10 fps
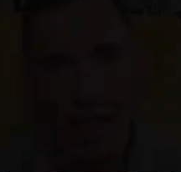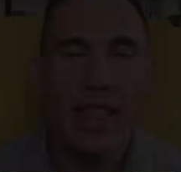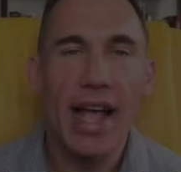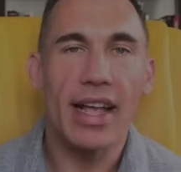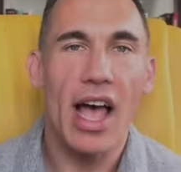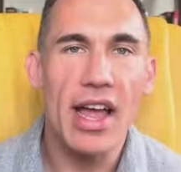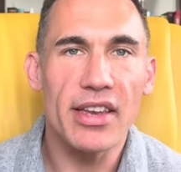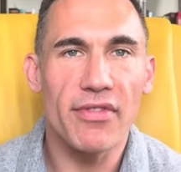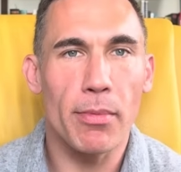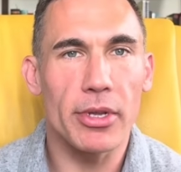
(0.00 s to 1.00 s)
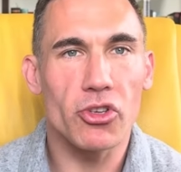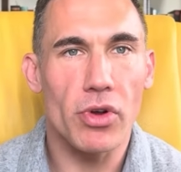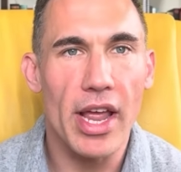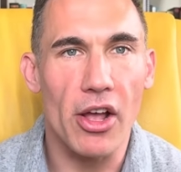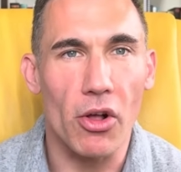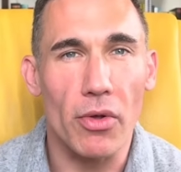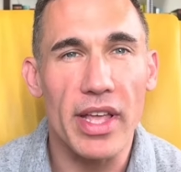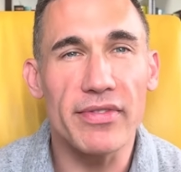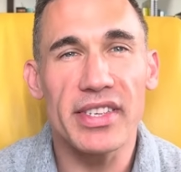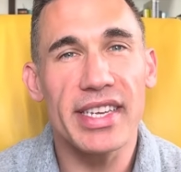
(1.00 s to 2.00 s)
That kind of a betrayal,
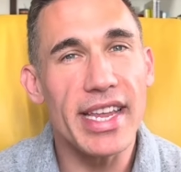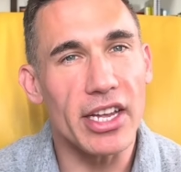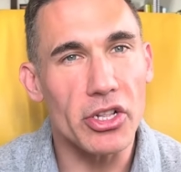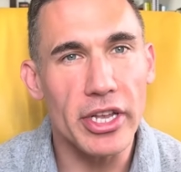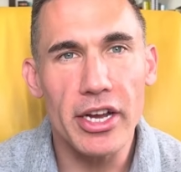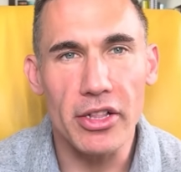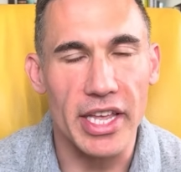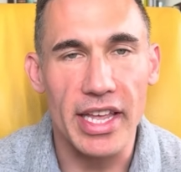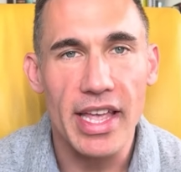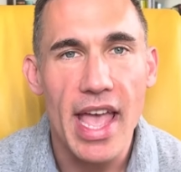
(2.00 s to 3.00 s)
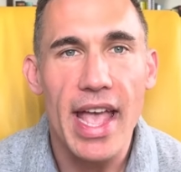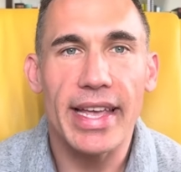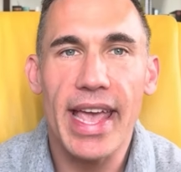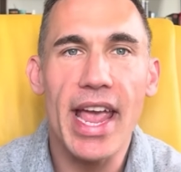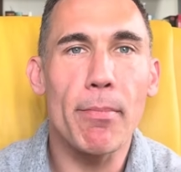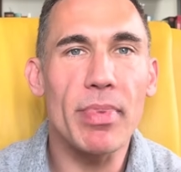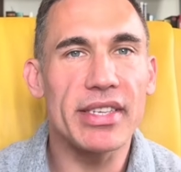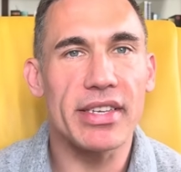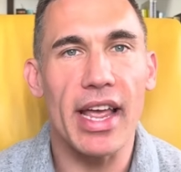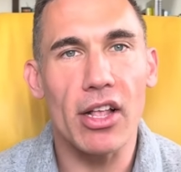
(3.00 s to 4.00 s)
if seen clearly, can't be
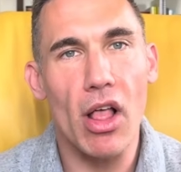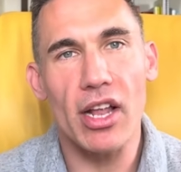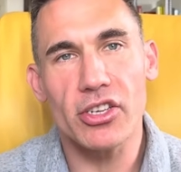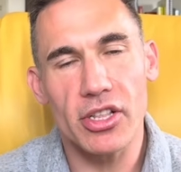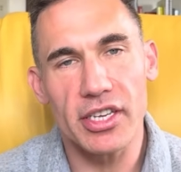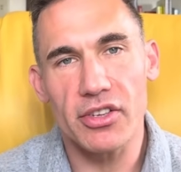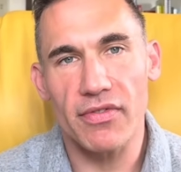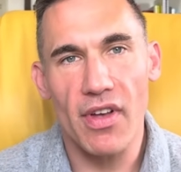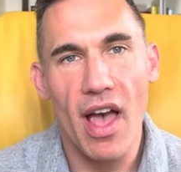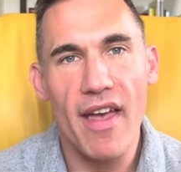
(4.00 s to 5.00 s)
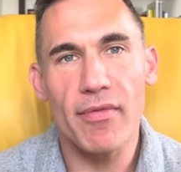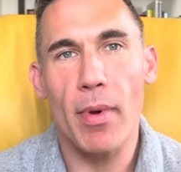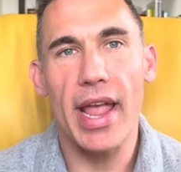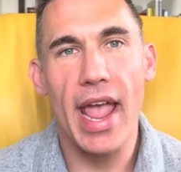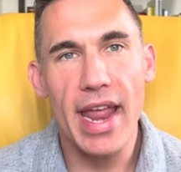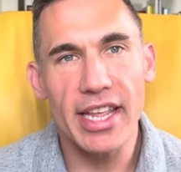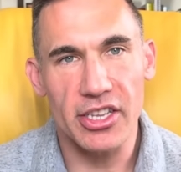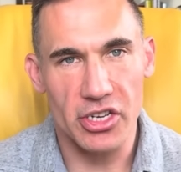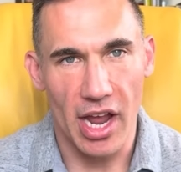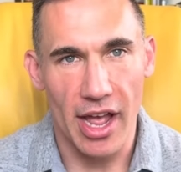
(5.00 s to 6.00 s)
psychologically survived by any
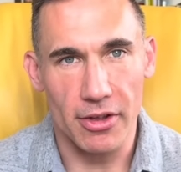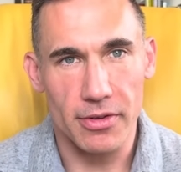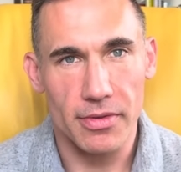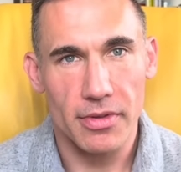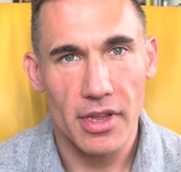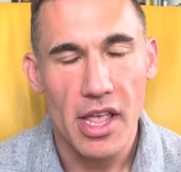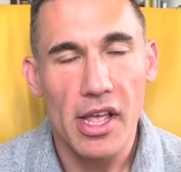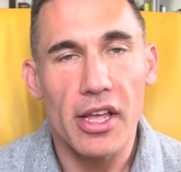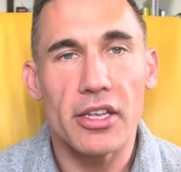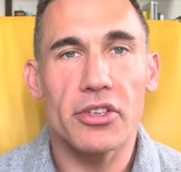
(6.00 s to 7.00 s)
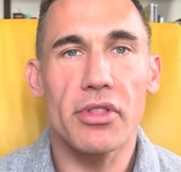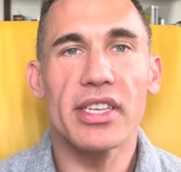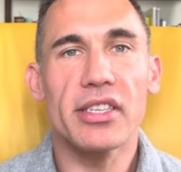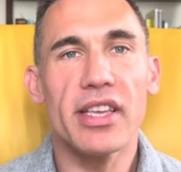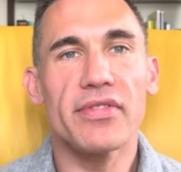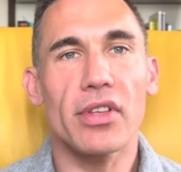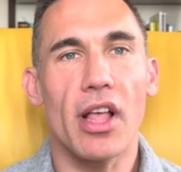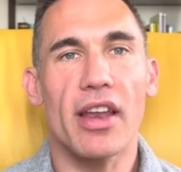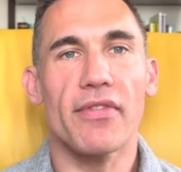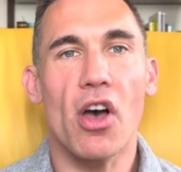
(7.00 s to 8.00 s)
child. So this leaves a
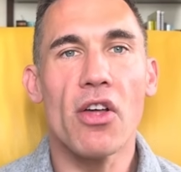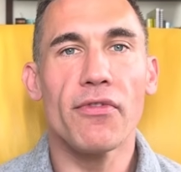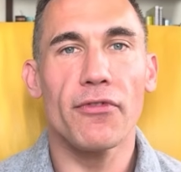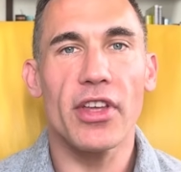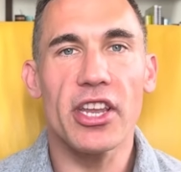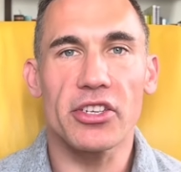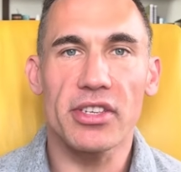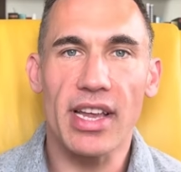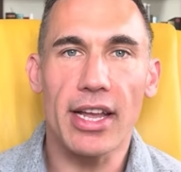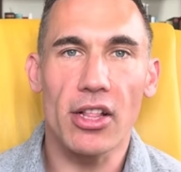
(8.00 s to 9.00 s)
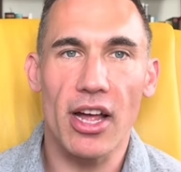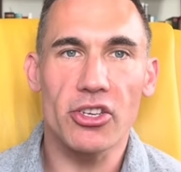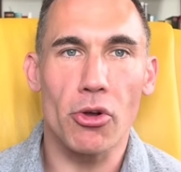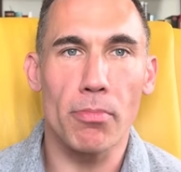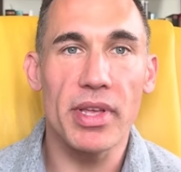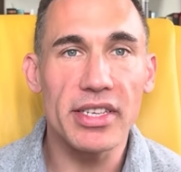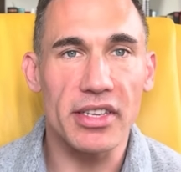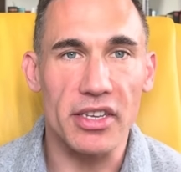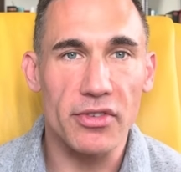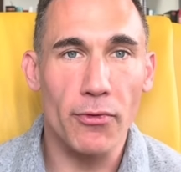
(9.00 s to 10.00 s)
lot of unfinished psychological
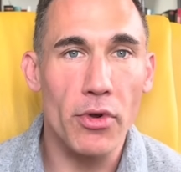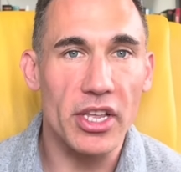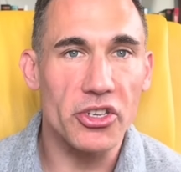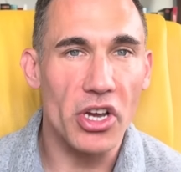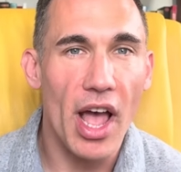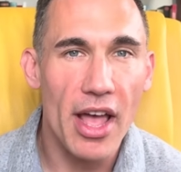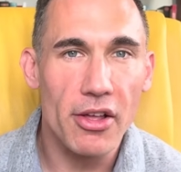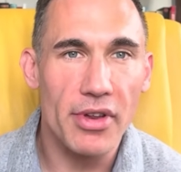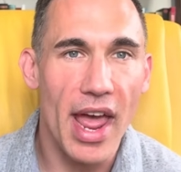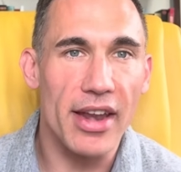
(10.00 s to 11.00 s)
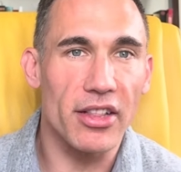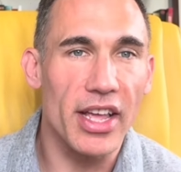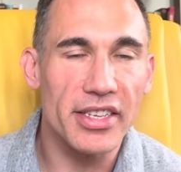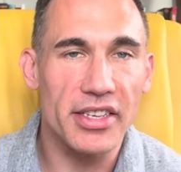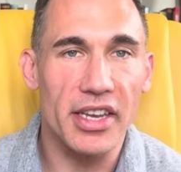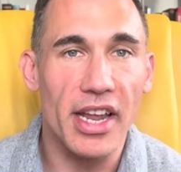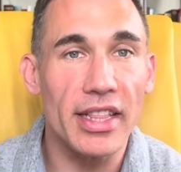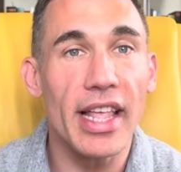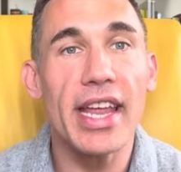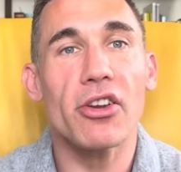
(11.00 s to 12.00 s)
business for the child, adolescent,
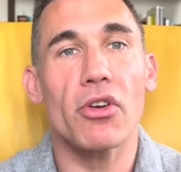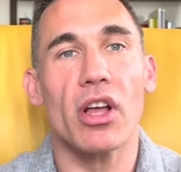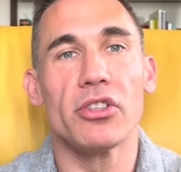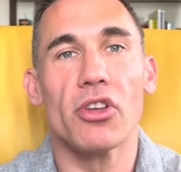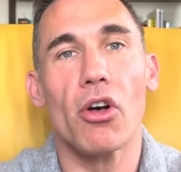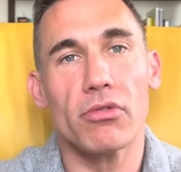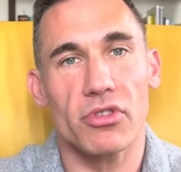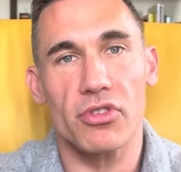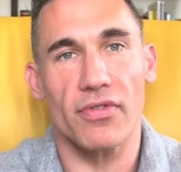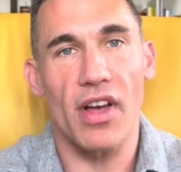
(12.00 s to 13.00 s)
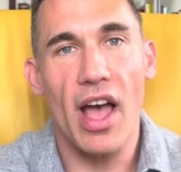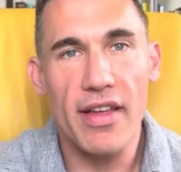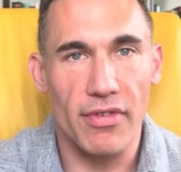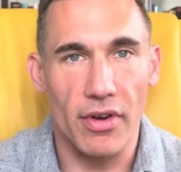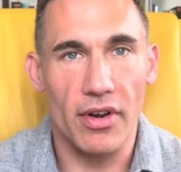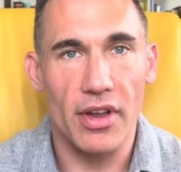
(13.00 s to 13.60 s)
and later adult survivor.